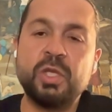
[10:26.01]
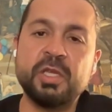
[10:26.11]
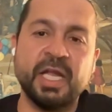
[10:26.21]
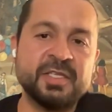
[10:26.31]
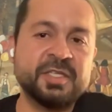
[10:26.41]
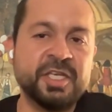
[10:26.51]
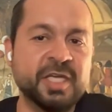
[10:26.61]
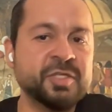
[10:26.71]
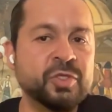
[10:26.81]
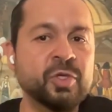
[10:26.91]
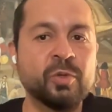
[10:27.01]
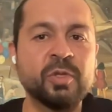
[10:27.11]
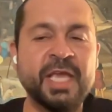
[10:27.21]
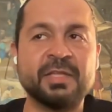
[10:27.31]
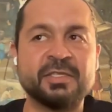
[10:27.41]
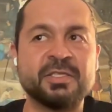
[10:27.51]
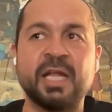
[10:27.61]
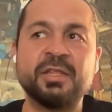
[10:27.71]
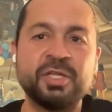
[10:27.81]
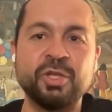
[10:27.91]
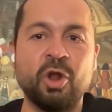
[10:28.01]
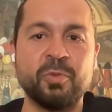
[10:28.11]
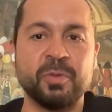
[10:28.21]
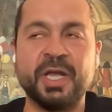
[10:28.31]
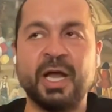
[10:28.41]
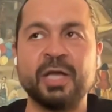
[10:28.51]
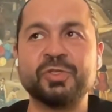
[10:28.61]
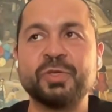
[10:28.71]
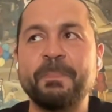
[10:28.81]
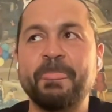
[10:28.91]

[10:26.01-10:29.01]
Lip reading: that is the case you will get, not the normal, because